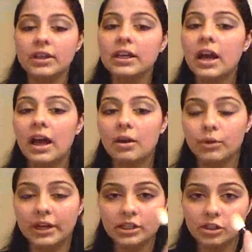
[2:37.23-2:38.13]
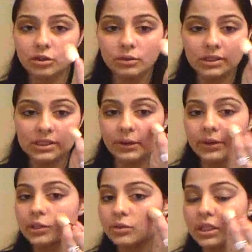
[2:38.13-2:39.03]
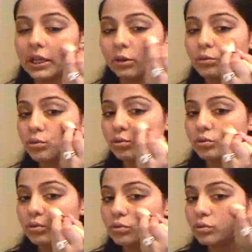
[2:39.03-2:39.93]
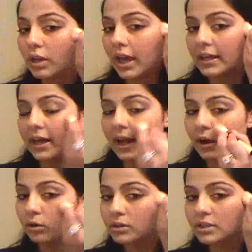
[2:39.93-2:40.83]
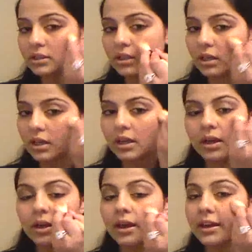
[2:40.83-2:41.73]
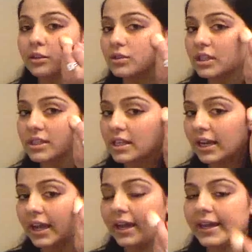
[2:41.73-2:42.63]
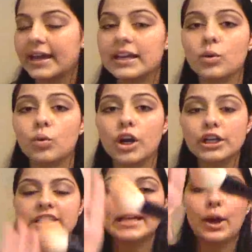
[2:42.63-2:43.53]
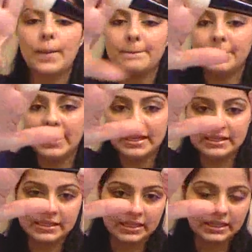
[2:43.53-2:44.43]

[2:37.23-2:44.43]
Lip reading: it. What I do is how I use it. I go and out. And I used it today, and it works amazing,